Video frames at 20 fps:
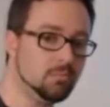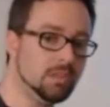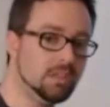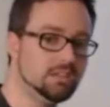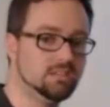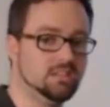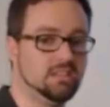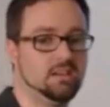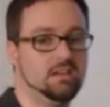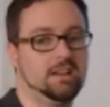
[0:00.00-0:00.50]

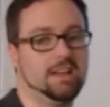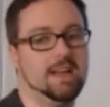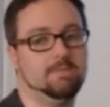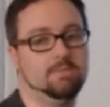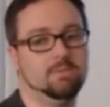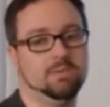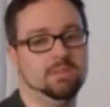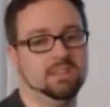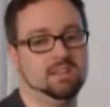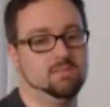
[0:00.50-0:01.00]
So there are
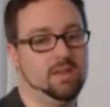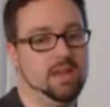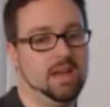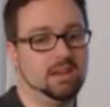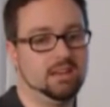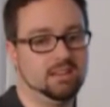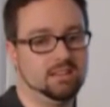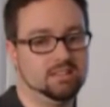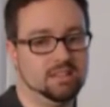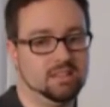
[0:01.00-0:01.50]
capability
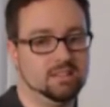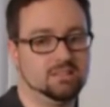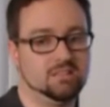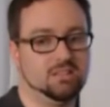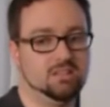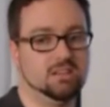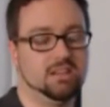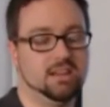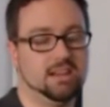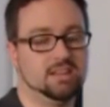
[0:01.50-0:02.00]
bounding sets, so
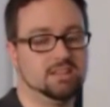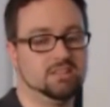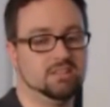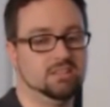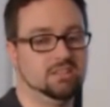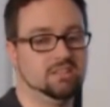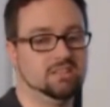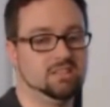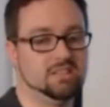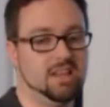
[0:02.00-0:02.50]
you can actually
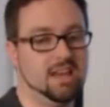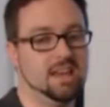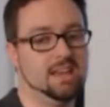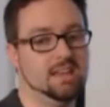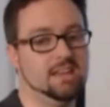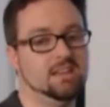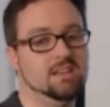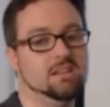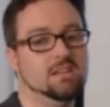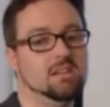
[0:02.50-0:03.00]

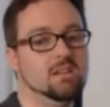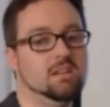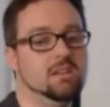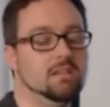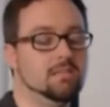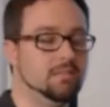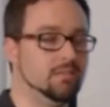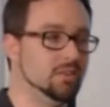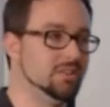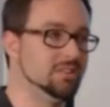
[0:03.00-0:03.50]
say,
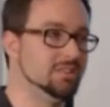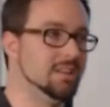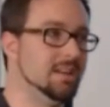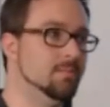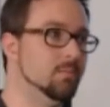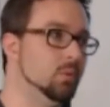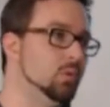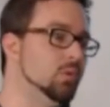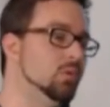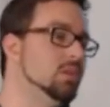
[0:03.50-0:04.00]
for
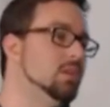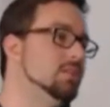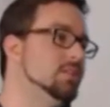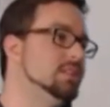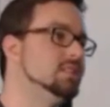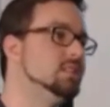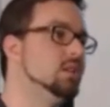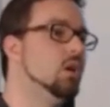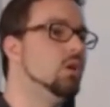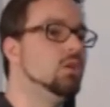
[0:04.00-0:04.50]
example,
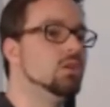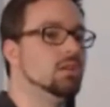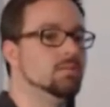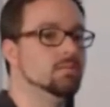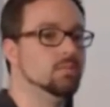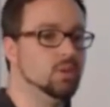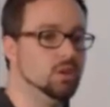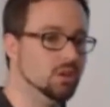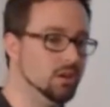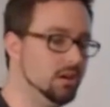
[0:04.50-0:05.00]
this whole
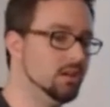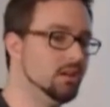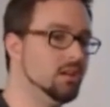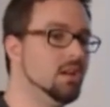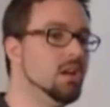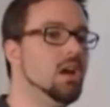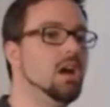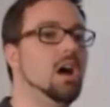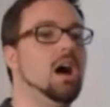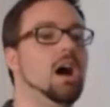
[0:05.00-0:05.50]
computer,
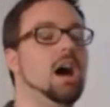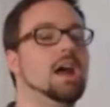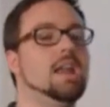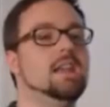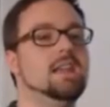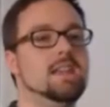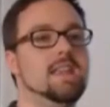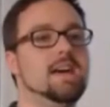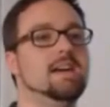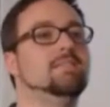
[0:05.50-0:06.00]
I
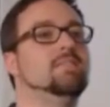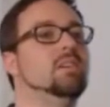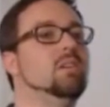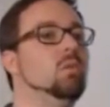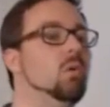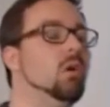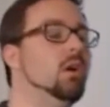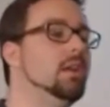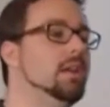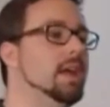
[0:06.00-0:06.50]
never
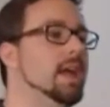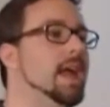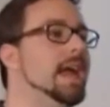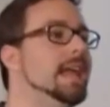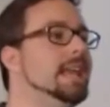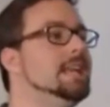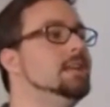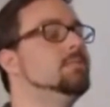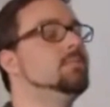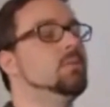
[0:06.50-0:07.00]
want
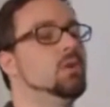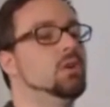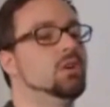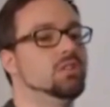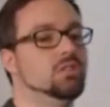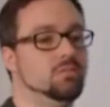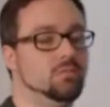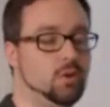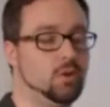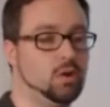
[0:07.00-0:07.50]
any
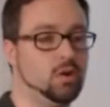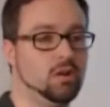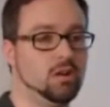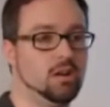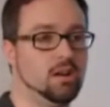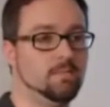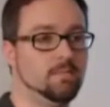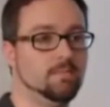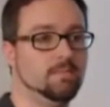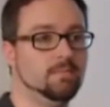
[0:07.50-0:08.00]

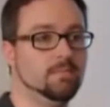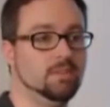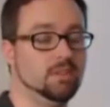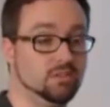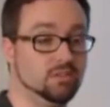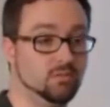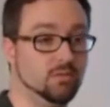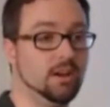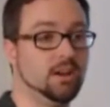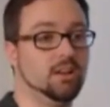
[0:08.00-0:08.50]
program
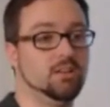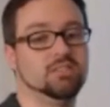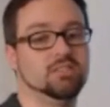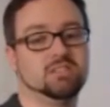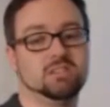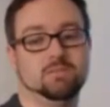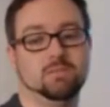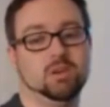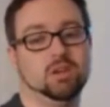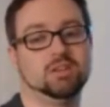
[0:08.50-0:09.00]
that's running on this
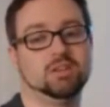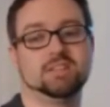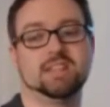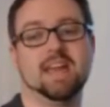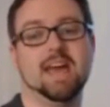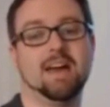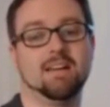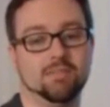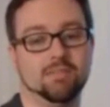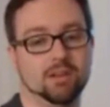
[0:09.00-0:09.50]
computer to
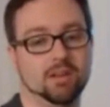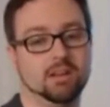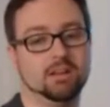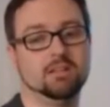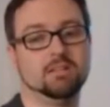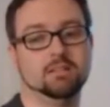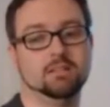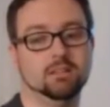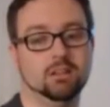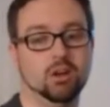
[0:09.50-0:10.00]
ever
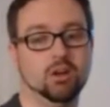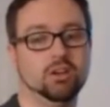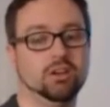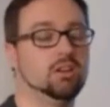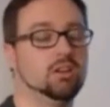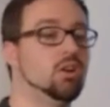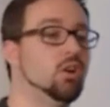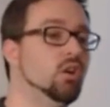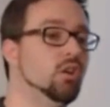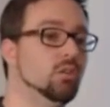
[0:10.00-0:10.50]
load a
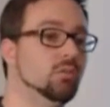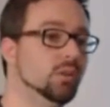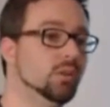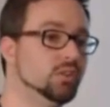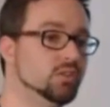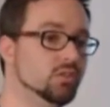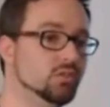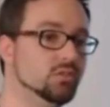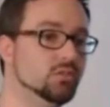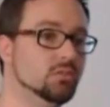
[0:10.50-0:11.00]
kernel
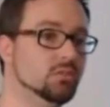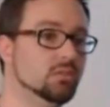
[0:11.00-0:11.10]
module.